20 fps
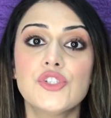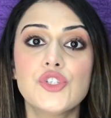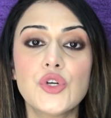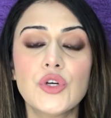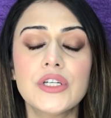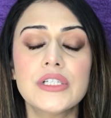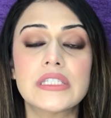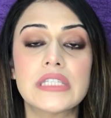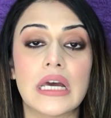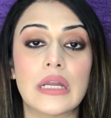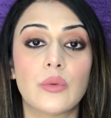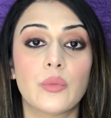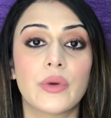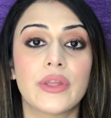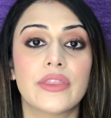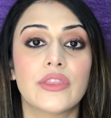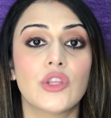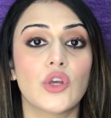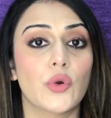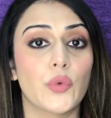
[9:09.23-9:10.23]
you're done
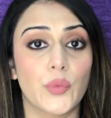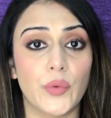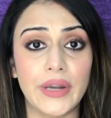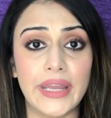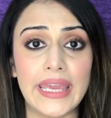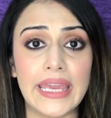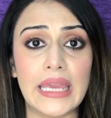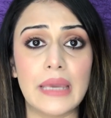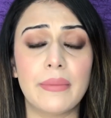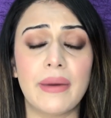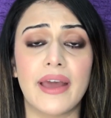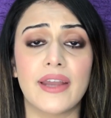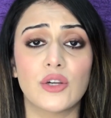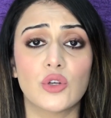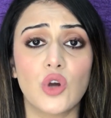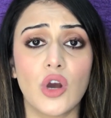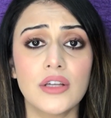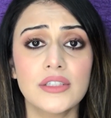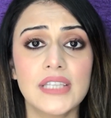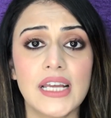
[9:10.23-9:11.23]
with your name and
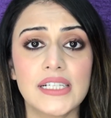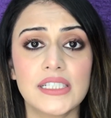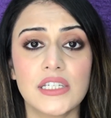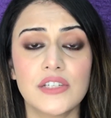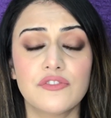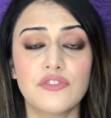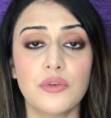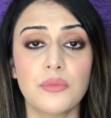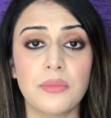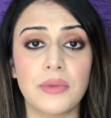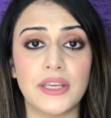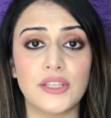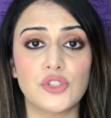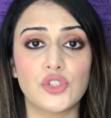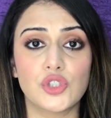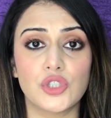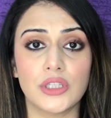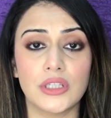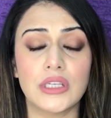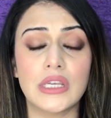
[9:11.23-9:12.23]
contact
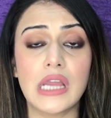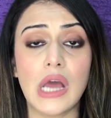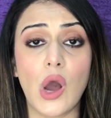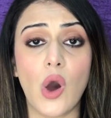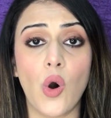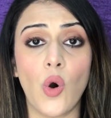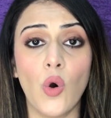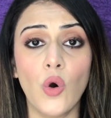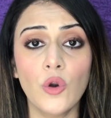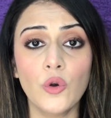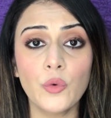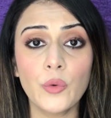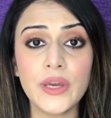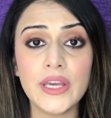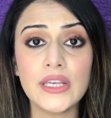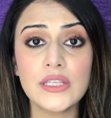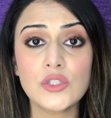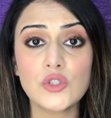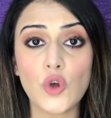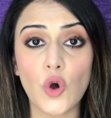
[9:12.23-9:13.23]
information,
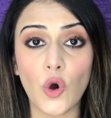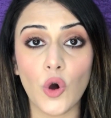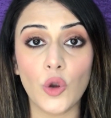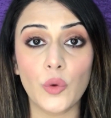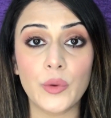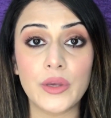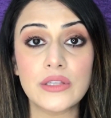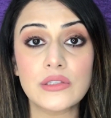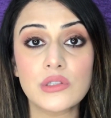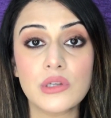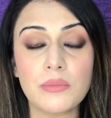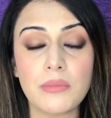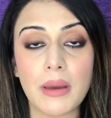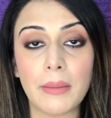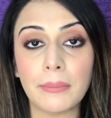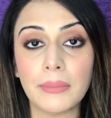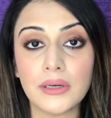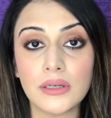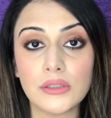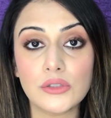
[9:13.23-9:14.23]
always
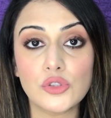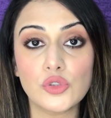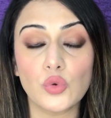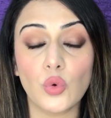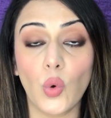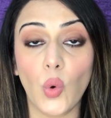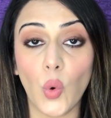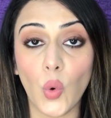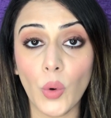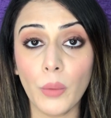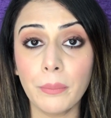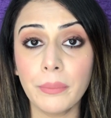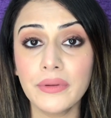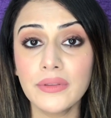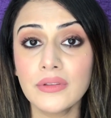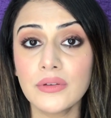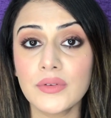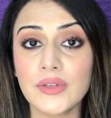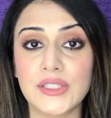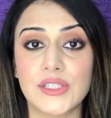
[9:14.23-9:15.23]
remember to open
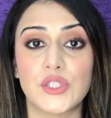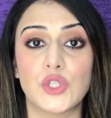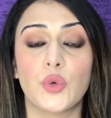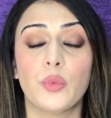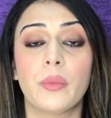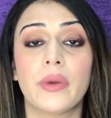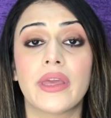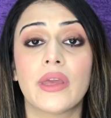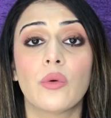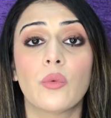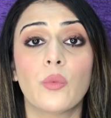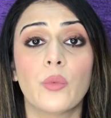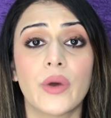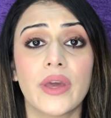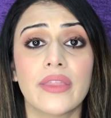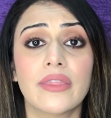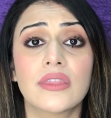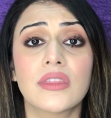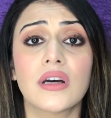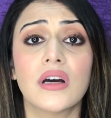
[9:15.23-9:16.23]
the resume
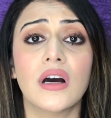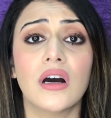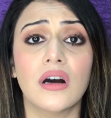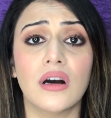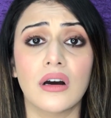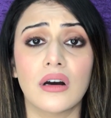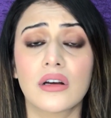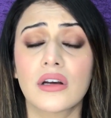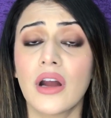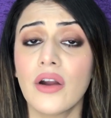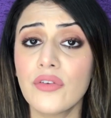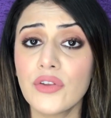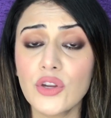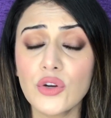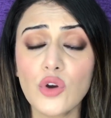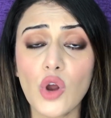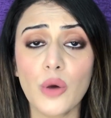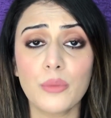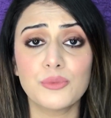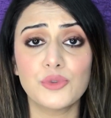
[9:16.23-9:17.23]
with a
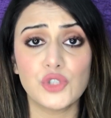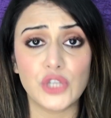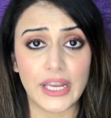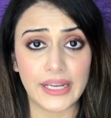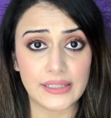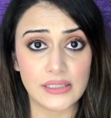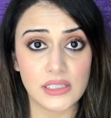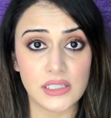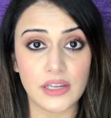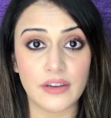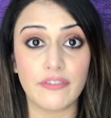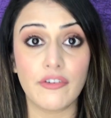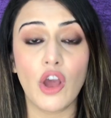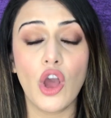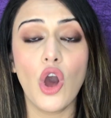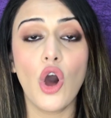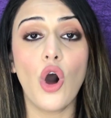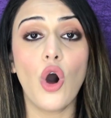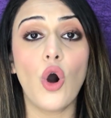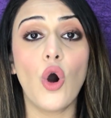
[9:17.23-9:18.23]
career objective
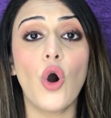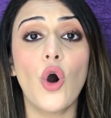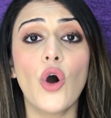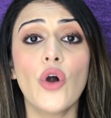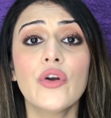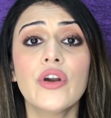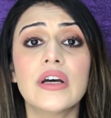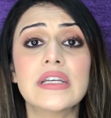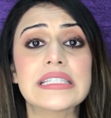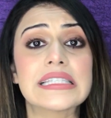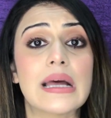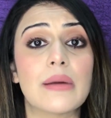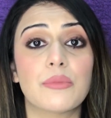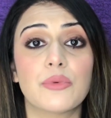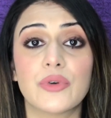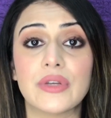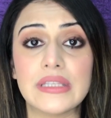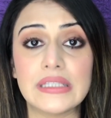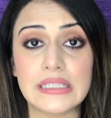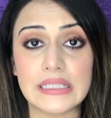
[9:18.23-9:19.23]
or a
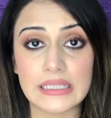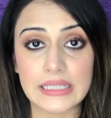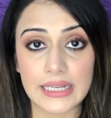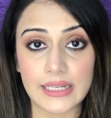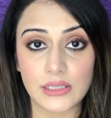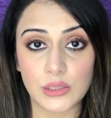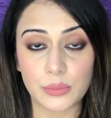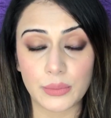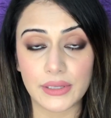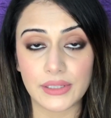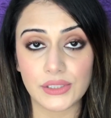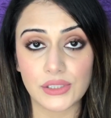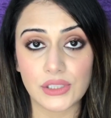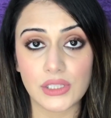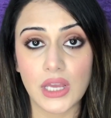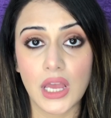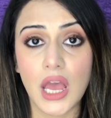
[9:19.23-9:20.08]
summary statement.